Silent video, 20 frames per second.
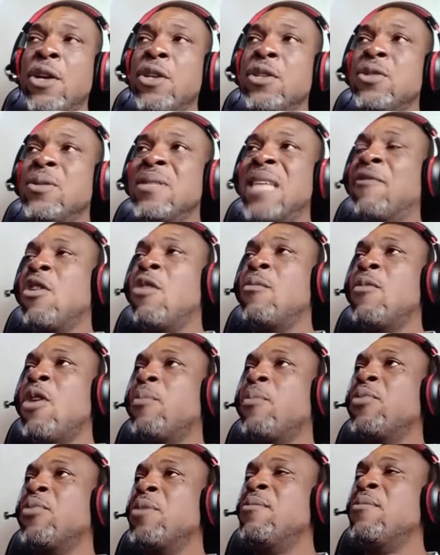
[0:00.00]
They have come
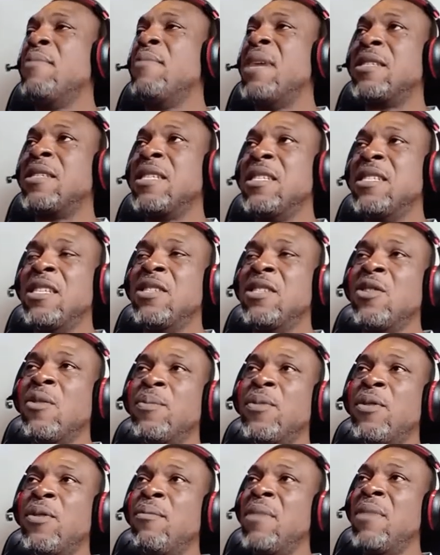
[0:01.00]
up with messages
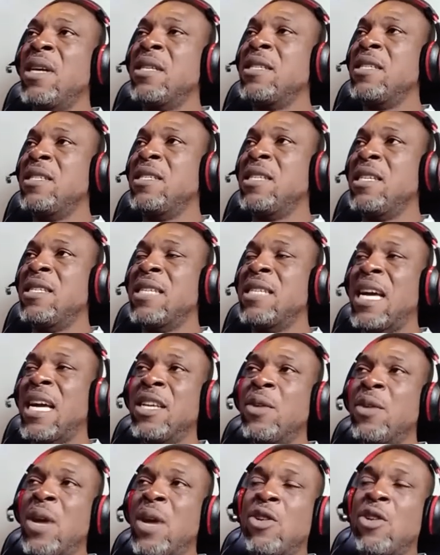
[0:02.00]
upon messages that
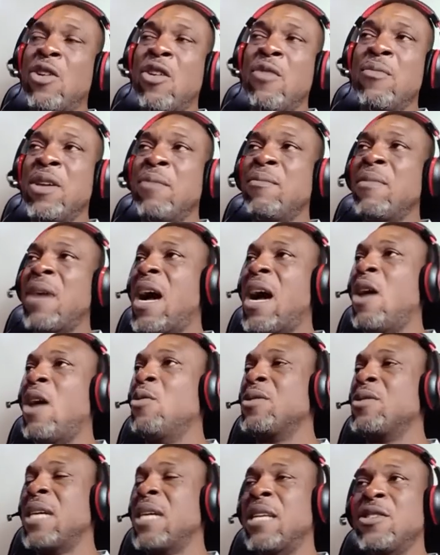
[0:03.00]
they were coming
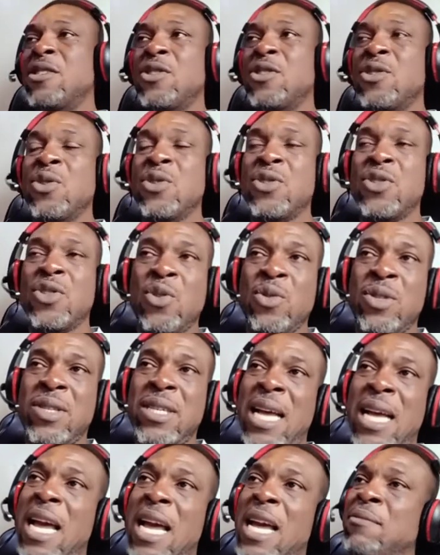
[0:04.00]
out at so-so
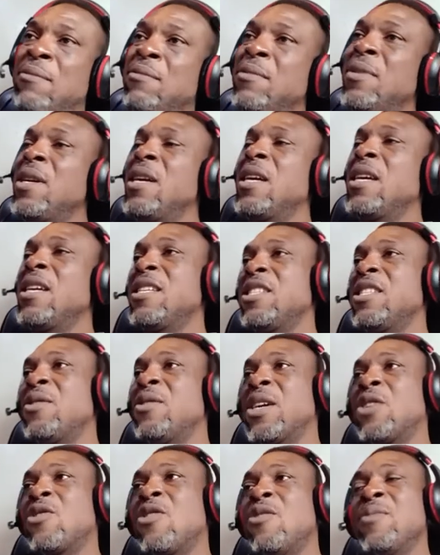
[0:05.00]
time, they
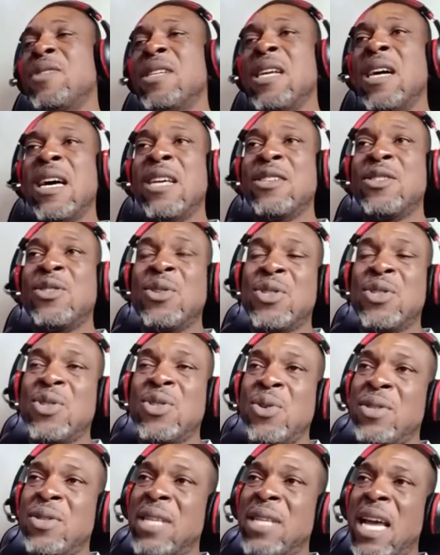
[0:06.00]
were coming out at
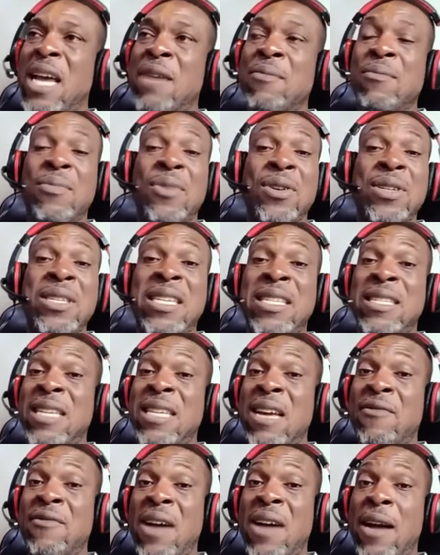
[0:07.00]
so-so time, but they
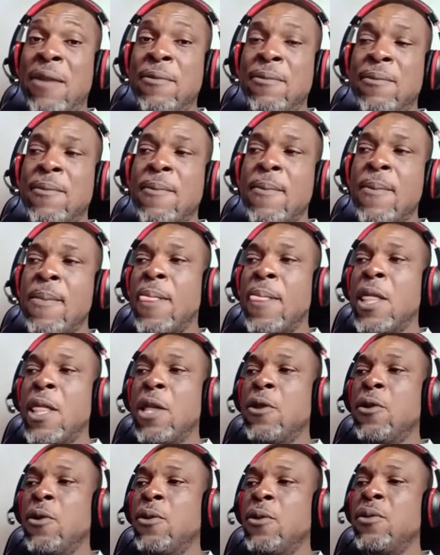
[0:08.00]
never,
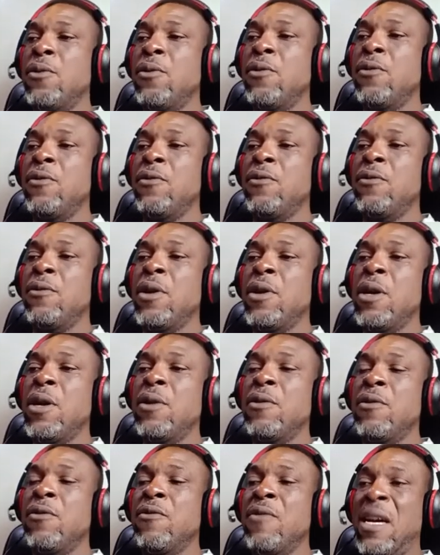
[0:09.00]
you know,
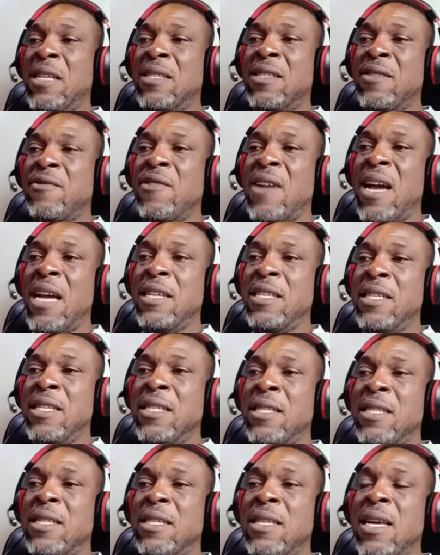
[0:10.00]
rectified
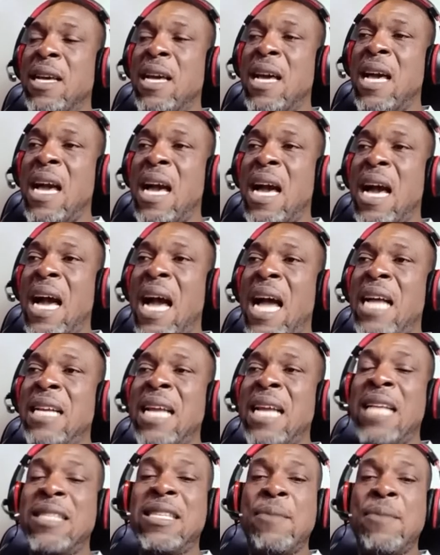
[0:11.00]
it. And
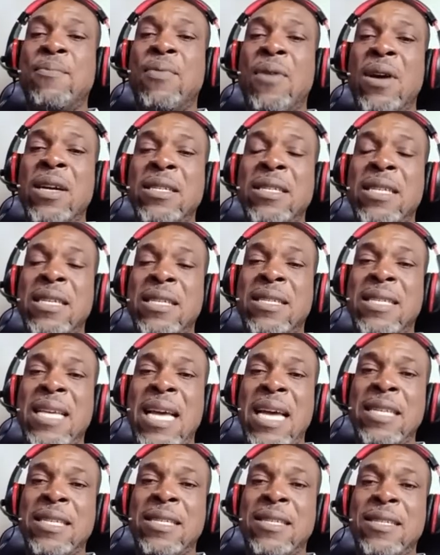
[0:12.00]
at a point they
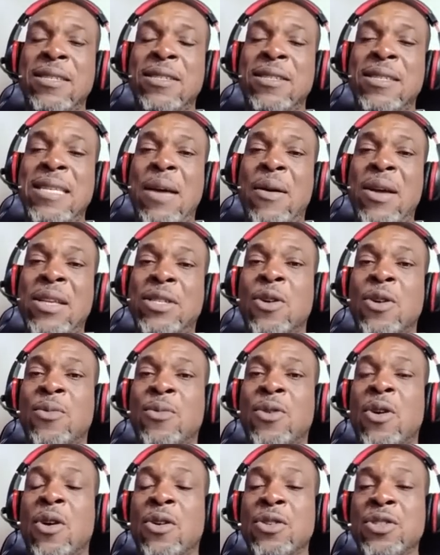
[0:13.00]
said there were some
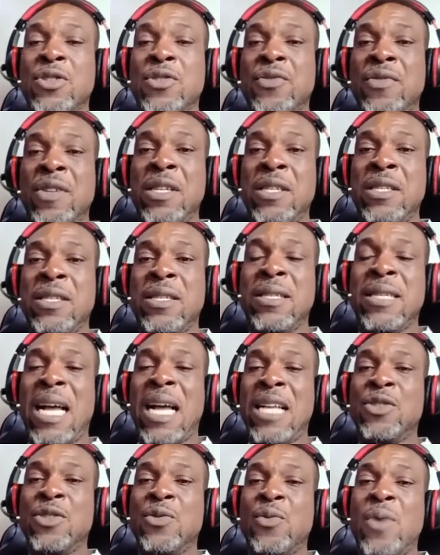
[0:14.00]
countries
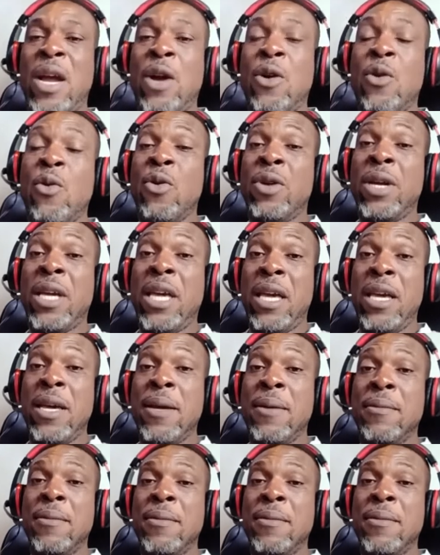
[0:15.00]
that were okay.